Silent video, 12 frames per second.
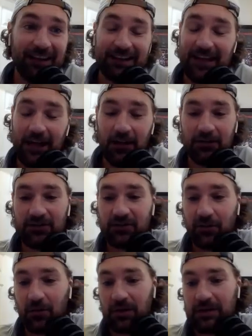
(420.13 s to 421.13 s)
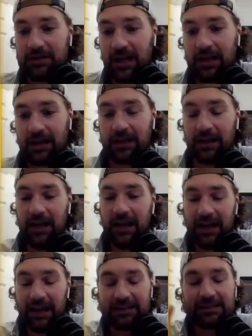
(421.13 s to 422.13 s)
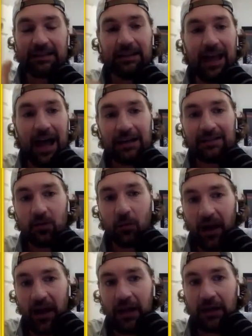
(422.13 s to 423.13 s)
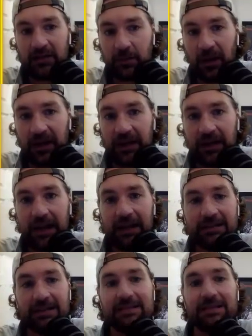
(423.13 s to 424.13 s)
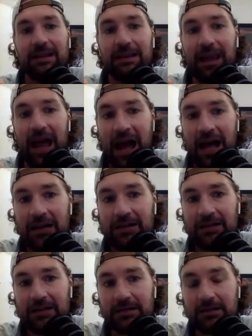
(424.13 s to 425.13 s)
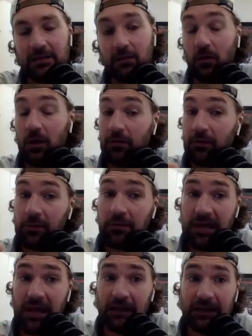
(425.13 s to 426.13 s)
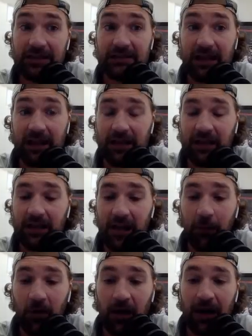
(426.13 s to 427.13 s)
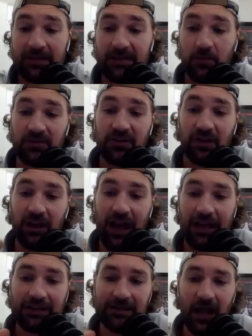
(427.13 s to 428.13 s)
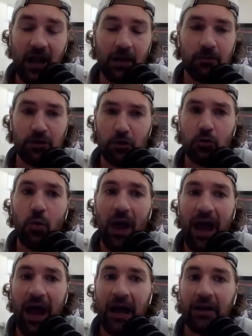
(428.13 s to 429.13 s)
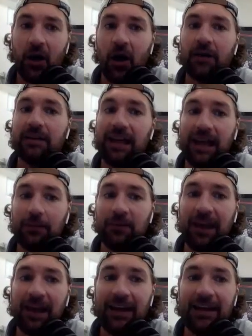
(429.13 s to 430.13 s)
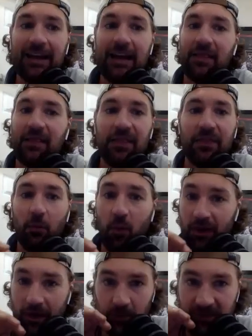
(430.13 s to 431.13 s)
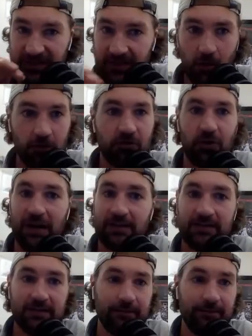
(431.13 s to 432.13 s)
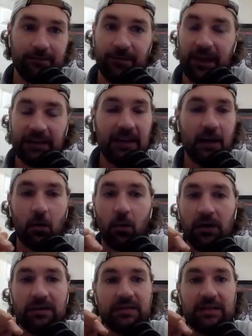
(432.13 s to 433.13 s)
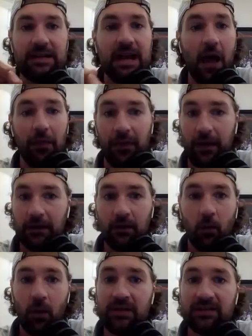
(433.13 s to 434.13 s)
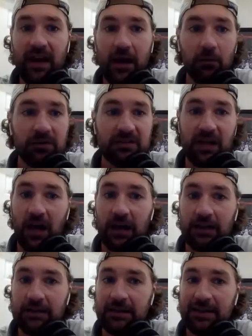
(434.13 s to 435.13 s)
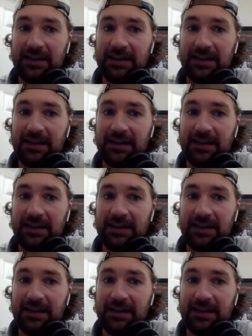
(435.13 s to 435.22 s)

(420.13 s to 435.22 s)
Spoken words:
like telling stories at it. It's the last, the way I explain it is, it's the last, well, for me at least, and I think a number of guys, it was the last time you had on game day where there was zero stress. Like there was nothing. Once that was done,